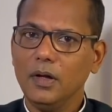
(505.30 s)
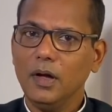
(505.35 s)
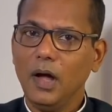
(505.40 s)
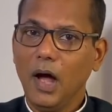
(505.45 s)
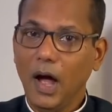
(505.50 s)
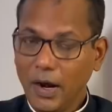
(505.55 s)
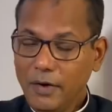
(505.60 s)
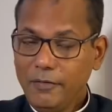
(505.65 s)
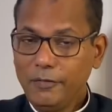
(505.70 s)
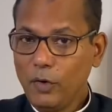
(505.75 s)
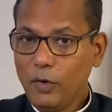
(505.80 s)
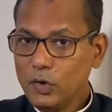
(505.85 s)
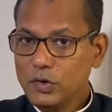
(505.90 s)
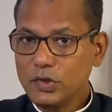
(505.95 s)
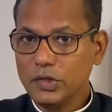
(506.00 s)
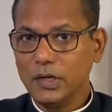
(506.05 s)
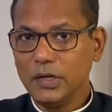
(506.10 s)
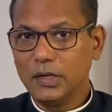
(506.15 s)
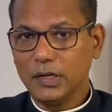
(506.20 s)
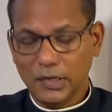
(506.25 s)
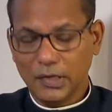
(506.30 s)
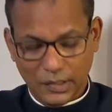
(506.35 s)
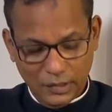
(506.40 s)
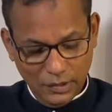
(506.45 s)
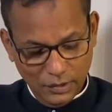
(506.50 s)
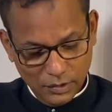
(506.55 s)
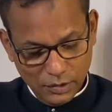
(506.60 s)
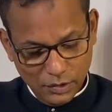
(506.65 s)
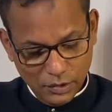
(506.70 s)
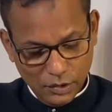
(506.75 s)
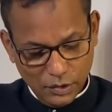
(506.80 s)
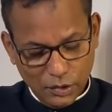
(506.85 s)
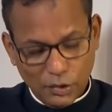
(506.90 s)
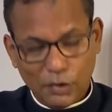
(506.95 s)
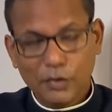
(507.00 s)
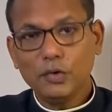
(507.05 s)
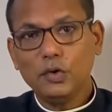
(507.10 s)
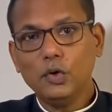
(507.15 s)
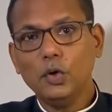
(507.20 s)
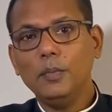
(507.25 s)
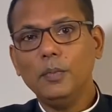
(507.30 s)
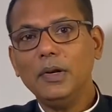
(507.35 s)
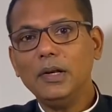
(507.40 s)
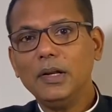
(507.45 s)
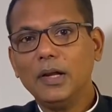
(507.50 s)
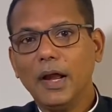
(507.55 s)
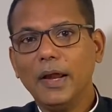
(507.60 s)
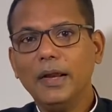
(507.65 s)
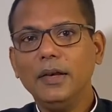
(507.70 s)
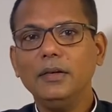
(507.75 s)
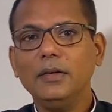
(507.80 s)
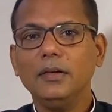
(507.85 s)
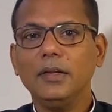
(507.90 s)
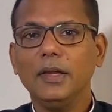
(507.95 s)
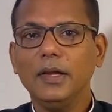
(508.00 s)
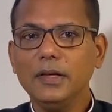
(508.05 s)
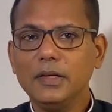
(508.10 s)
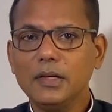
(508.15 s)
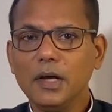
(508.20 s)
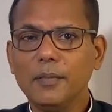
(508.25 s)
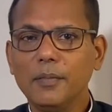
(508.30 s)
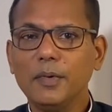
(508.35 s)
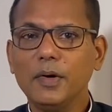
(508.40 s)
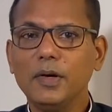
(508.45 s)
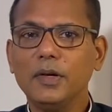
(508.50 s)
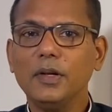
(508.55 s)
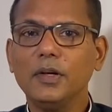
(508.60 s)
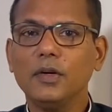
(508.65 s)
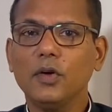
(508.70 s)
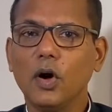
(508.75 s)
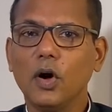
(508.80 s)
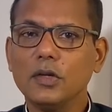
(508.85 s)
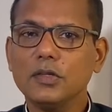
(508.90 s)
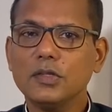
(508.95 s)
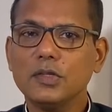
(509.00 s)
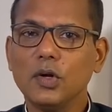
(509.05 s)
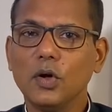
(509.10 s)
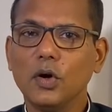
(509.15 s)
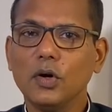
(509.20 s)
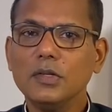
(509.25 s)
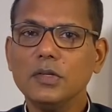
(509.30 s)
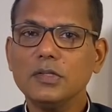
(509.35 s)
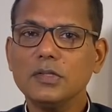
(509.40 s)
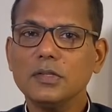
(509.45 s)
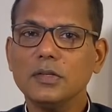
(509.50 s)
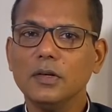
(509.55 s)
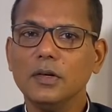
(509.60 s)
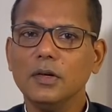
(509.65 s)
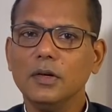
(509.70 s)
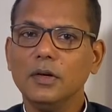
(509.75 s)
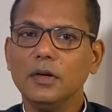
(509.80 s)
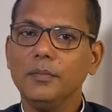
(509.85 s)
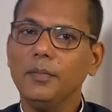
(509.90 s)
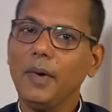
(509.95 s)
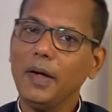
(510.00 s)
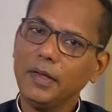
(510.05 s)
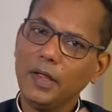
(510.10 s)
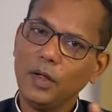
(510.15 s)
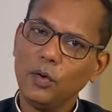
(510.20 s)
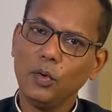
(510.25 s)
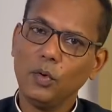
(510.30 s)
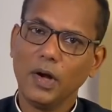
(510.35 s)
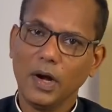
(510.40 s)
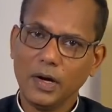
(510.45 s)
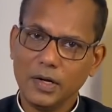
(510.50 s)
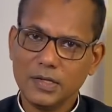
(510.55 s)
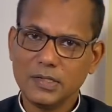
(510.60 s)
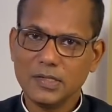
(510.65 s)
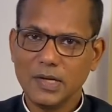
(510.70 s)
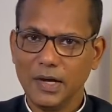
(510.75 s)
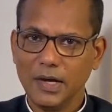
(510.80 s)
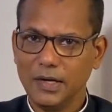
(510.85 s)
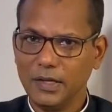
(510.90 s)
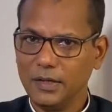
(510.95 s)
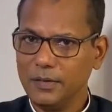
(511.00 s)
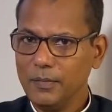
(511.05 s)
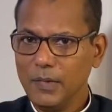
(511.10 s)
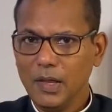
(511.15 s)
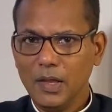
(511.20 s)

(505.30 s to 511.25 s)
Unfortunately, humankind interpreted God's laws by their own understanding.